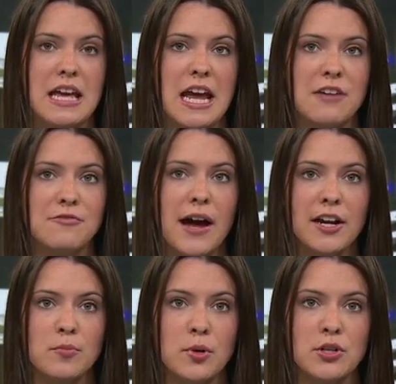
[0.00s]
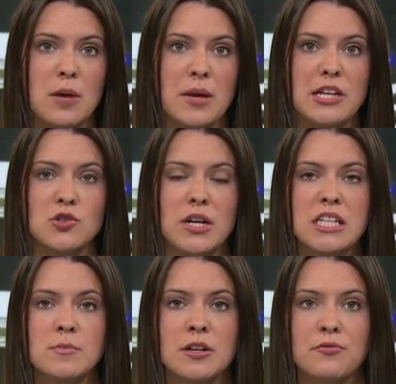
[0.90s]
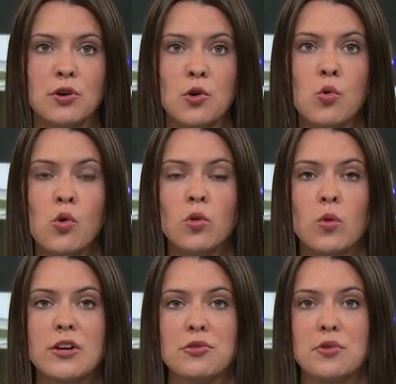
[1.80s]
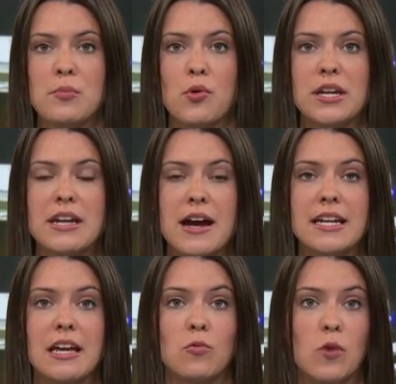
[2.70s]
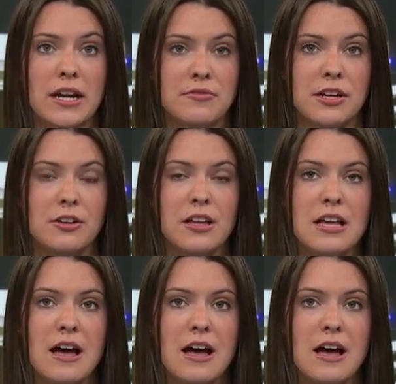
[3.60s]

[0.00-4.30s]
A fire burned up a transmitter for Cool 103.9 in Whiteville.